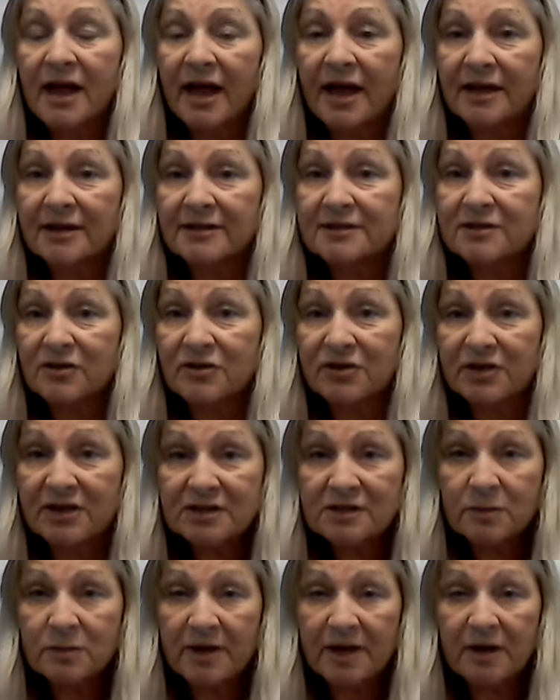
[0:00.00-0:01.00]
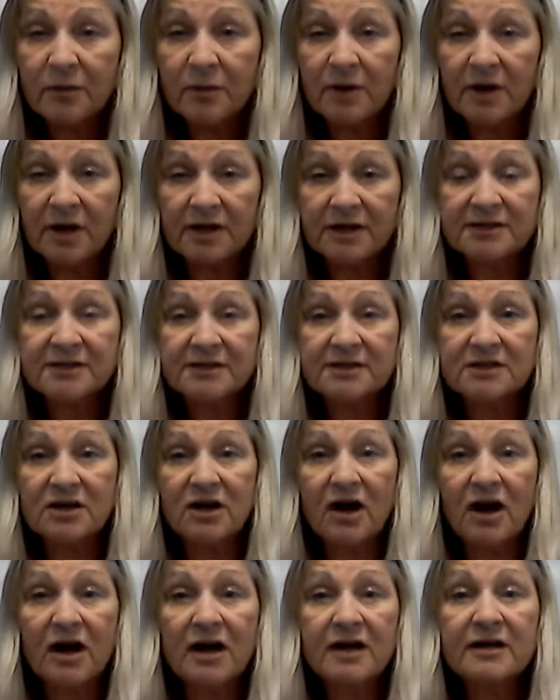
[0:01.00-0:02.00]
And so this week we're going to
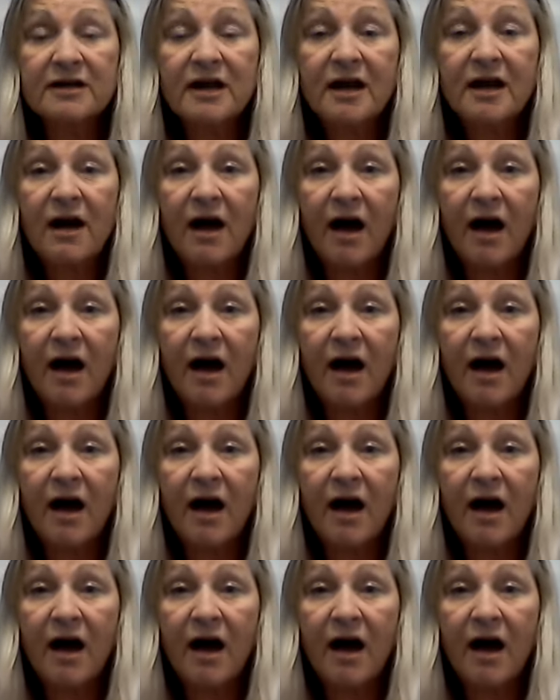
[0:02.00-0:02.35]
start